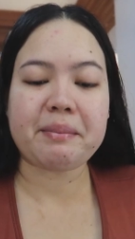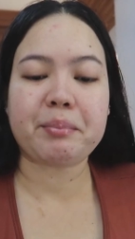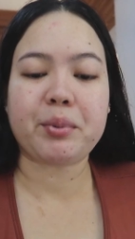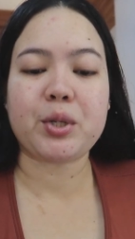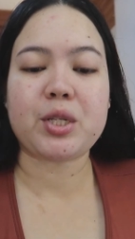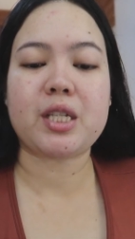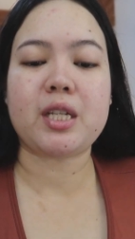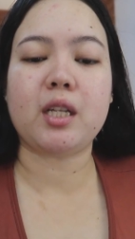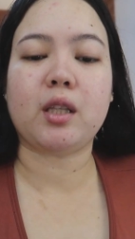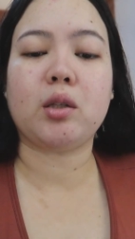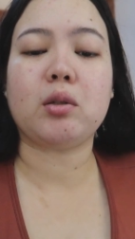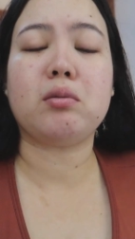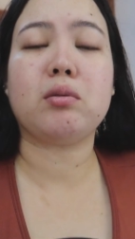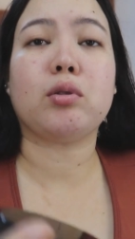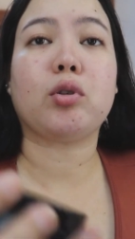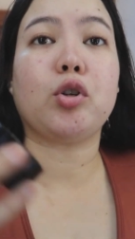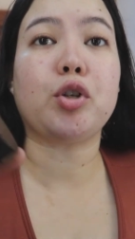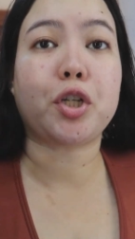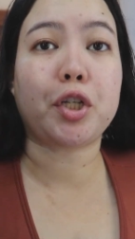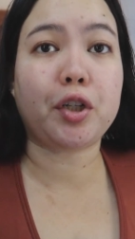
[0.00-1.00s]
Tapos,
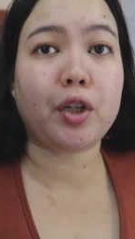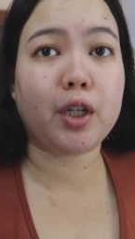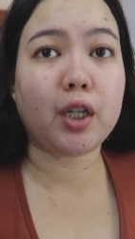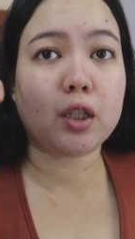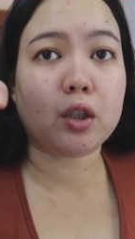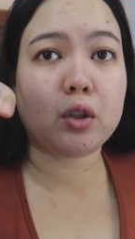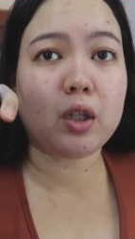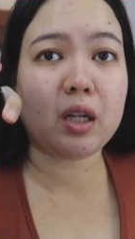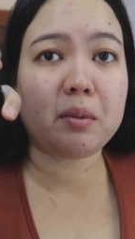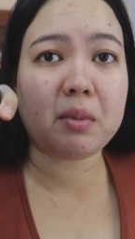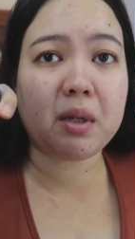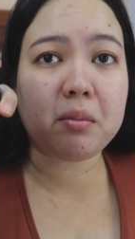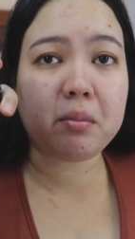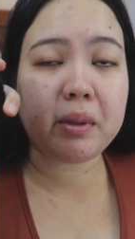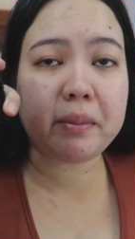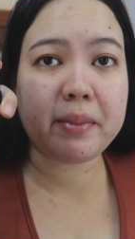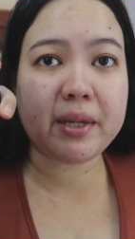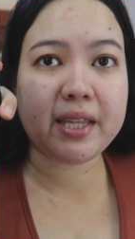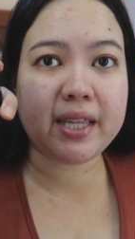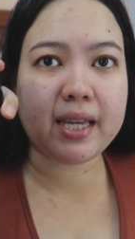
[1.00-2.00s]
itong cushion na to naman,
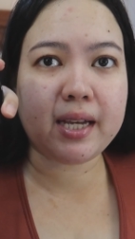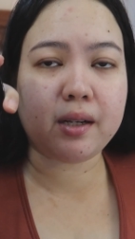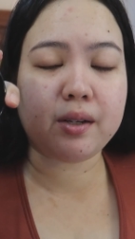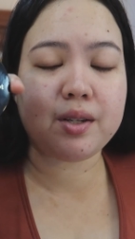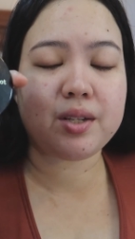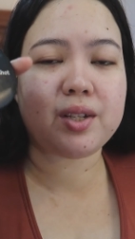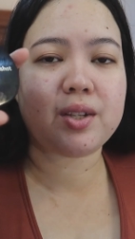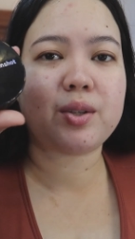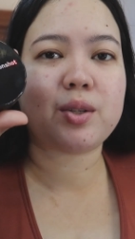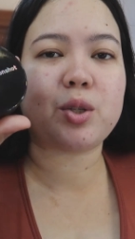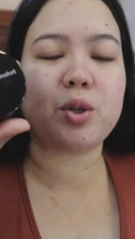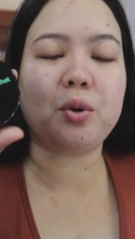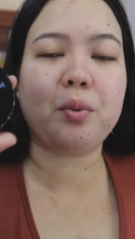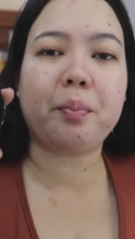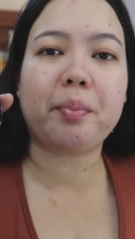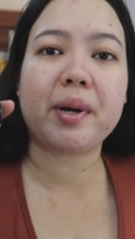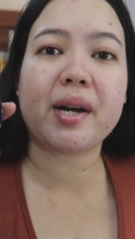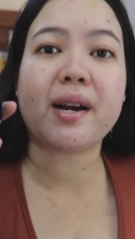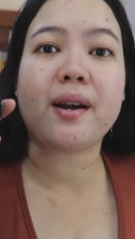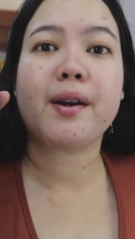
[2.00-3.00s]
baby girls,
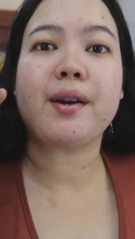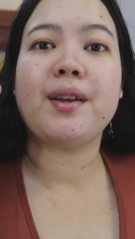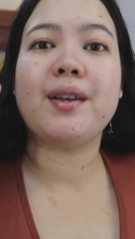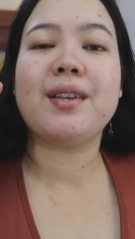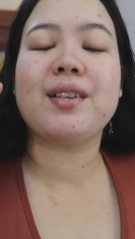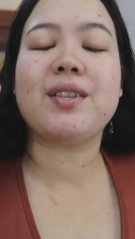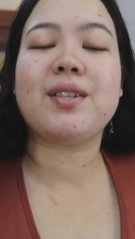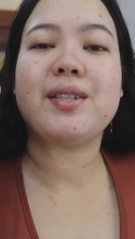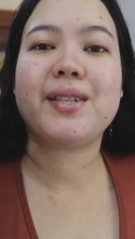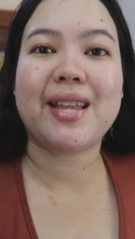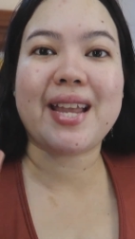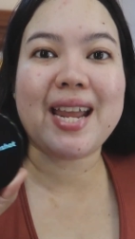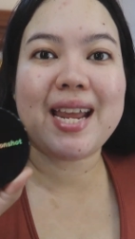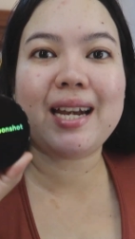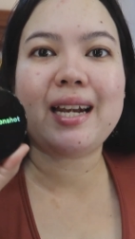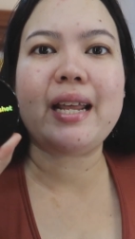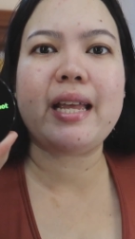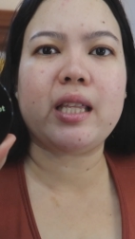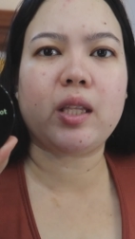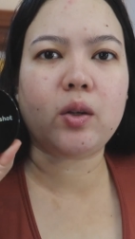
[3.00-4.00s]
super
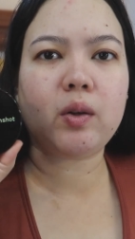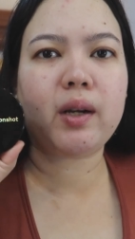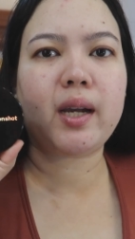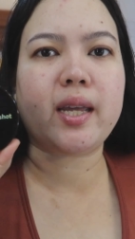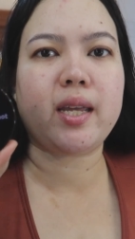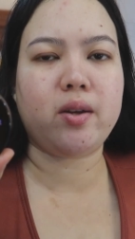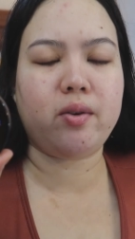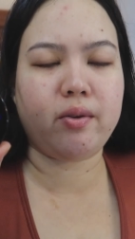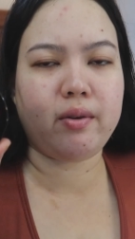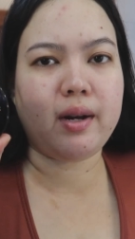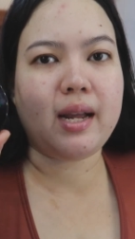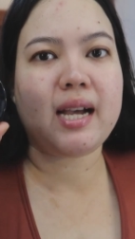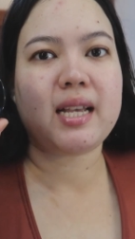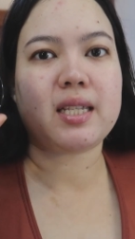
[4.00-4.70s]
sale ito ngayon.